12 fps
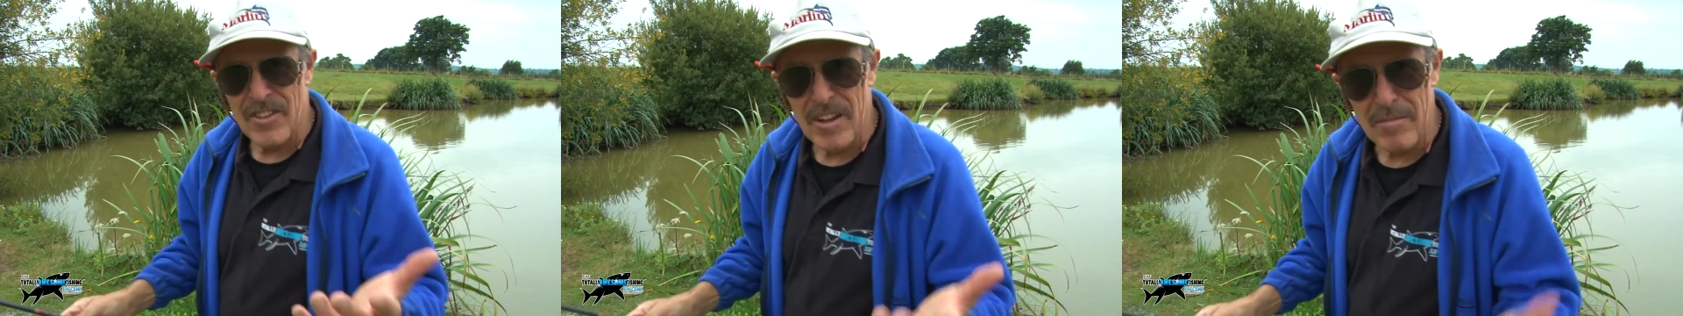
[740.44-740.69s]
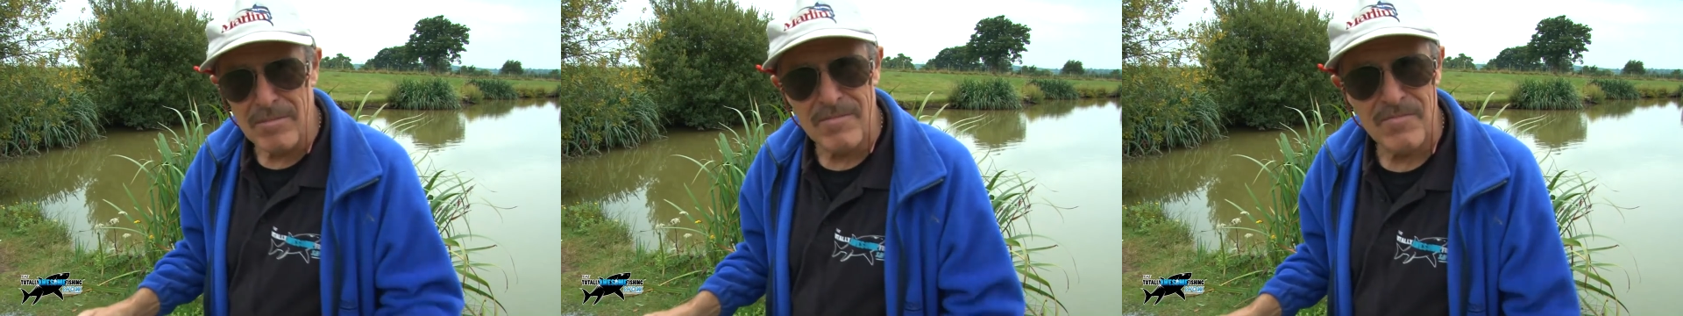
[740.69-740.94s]

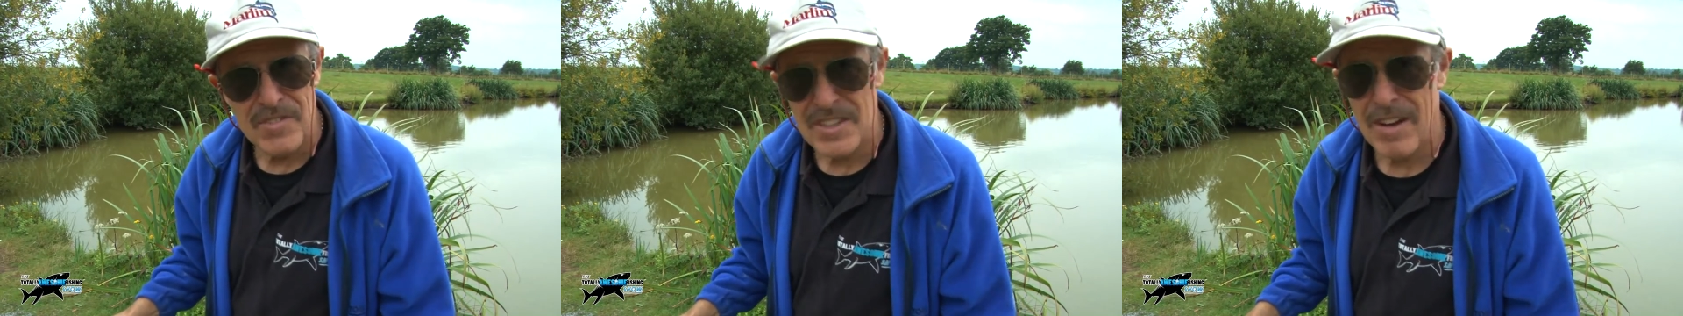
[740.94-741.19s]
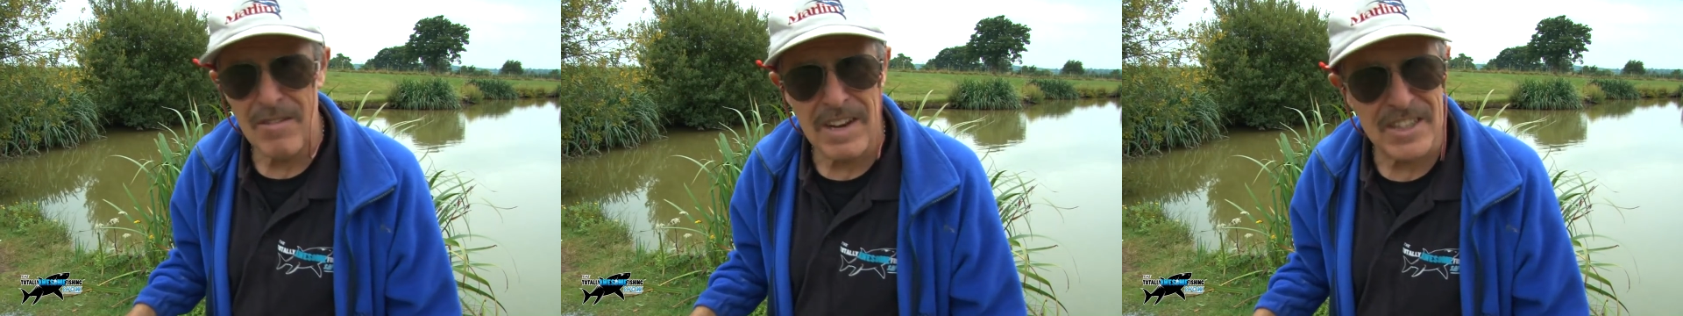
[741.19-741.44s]
tip,
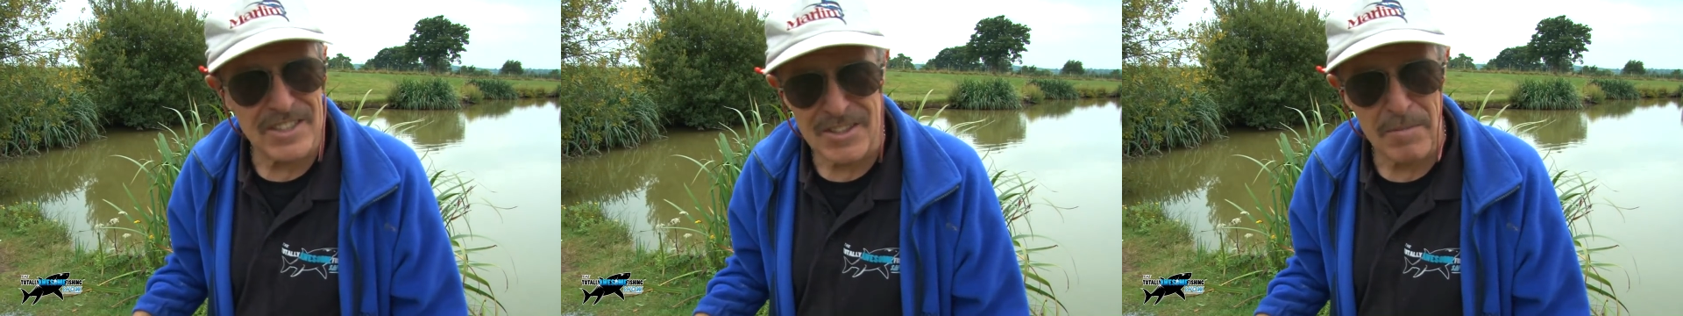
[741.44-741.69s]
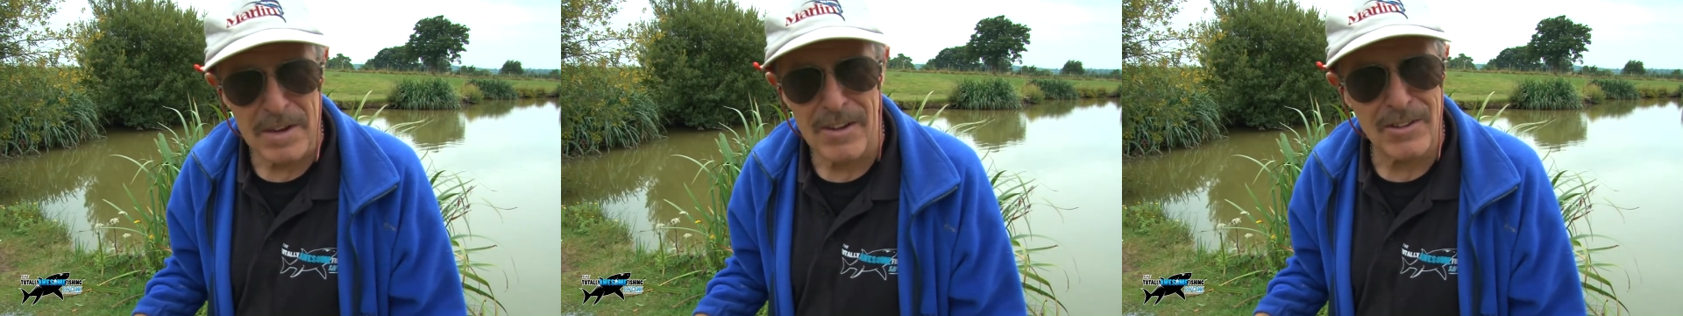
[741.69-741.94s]
don't listen to
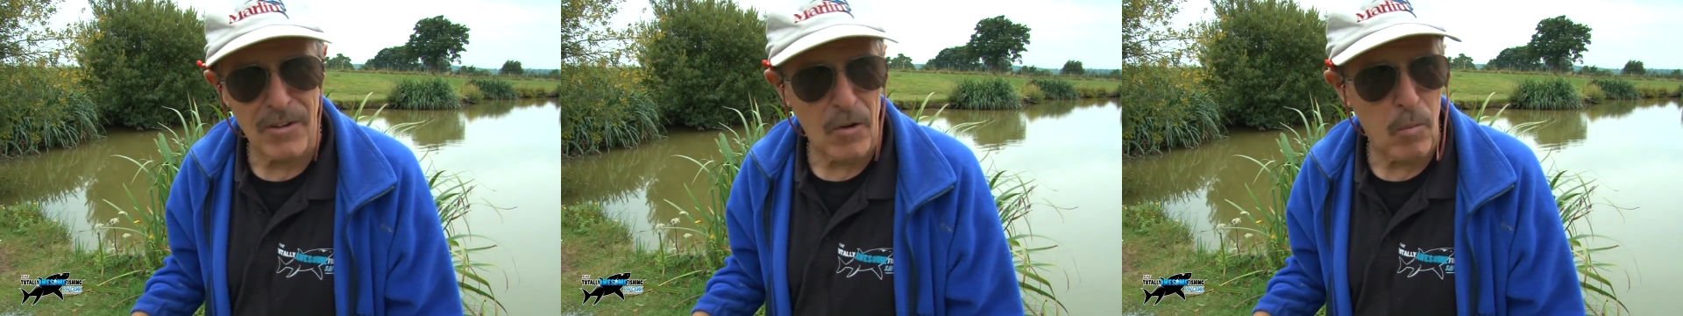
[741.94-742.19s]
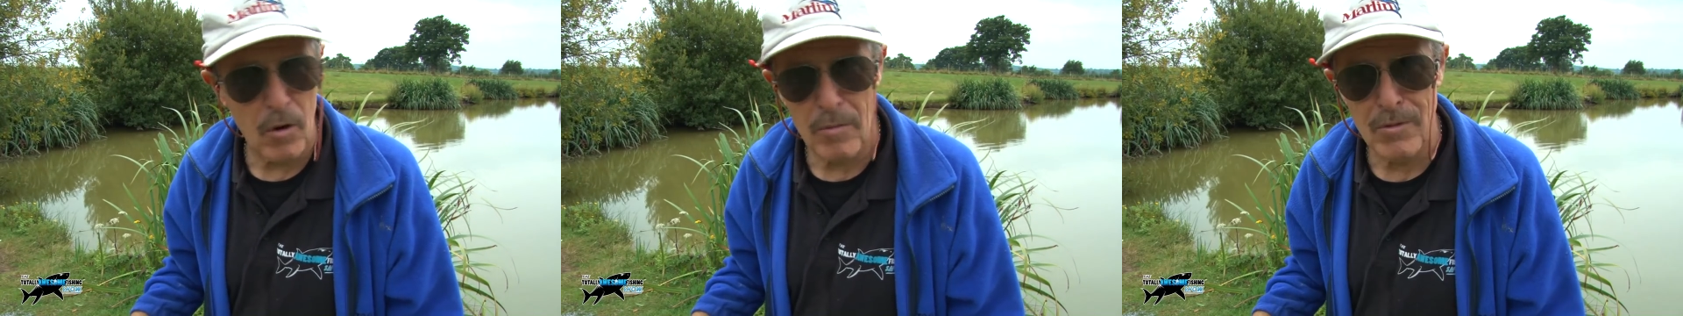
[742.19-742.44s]
me, I don't
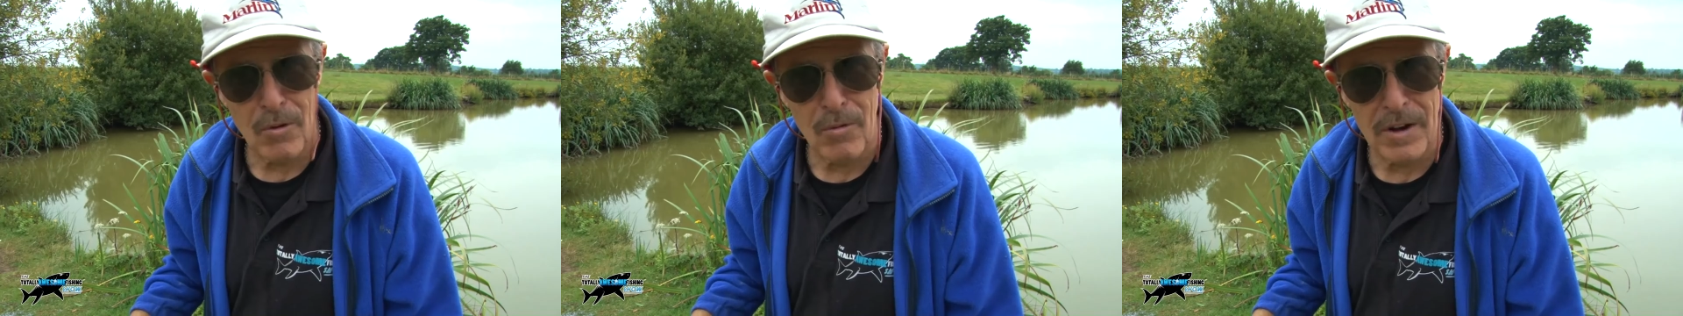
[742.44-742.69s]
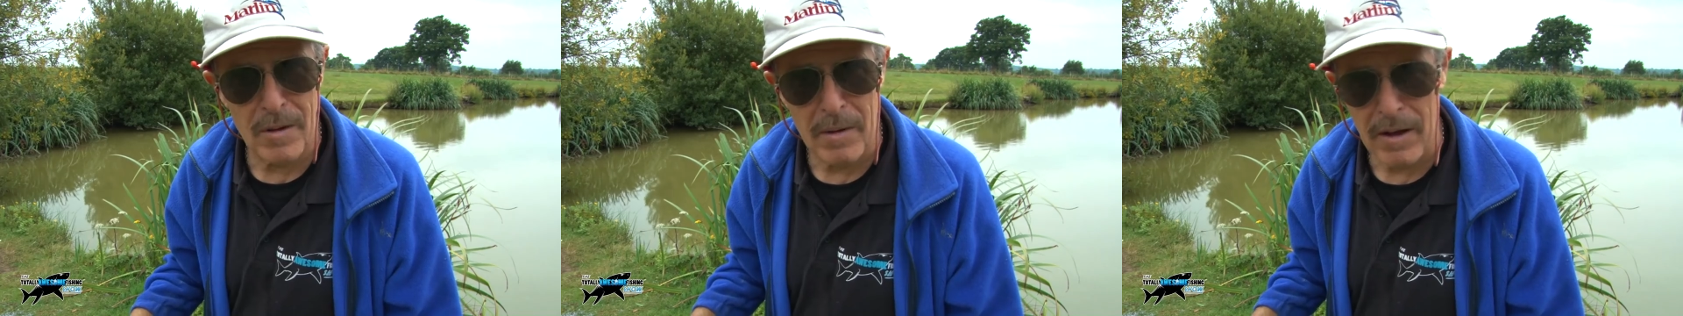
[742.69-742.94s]
know what I'm
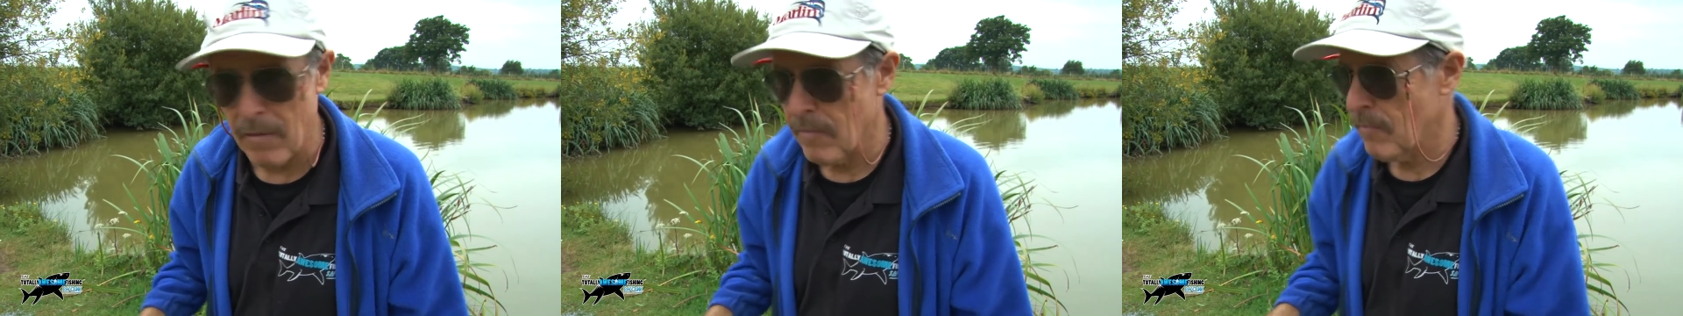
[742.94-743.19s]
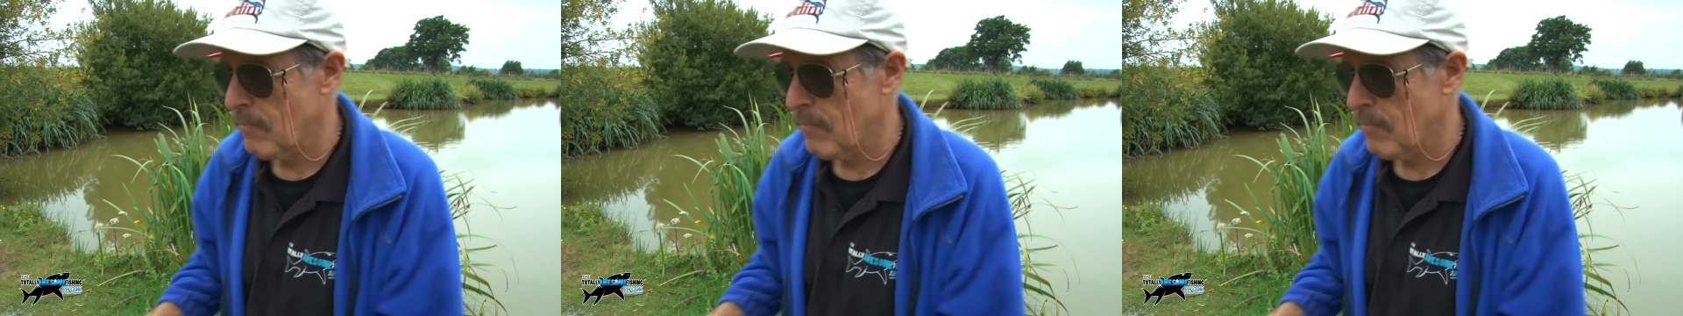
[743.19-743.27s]
talking about.